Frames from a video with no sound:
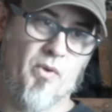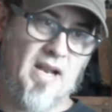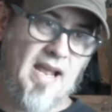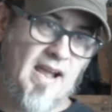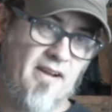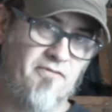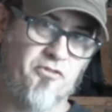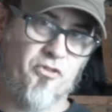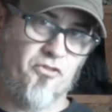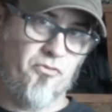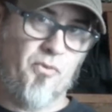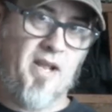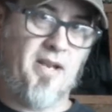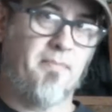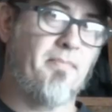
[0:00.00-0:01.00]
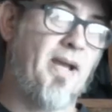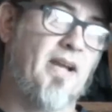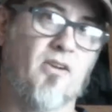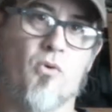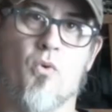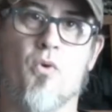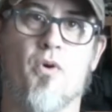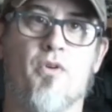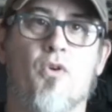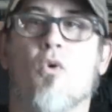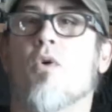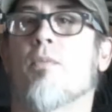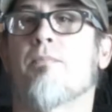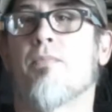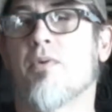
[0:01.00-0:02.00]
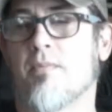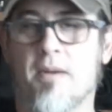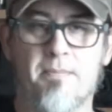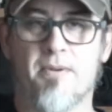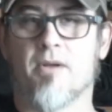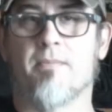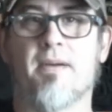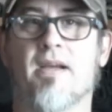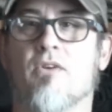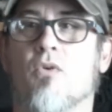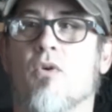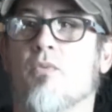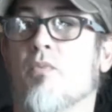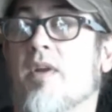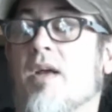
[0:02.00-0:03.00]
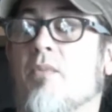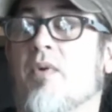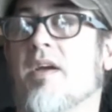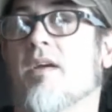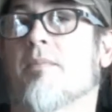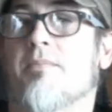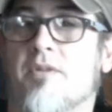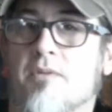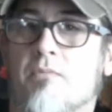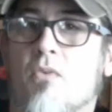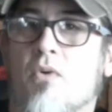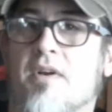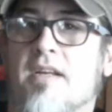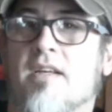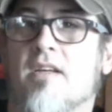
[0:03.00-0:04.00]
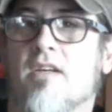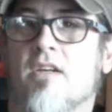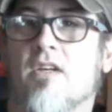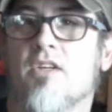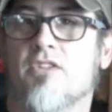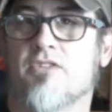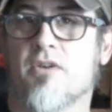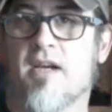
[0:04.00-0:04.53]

to have to thread it back on or put my belt back on when I wake up in the morning. So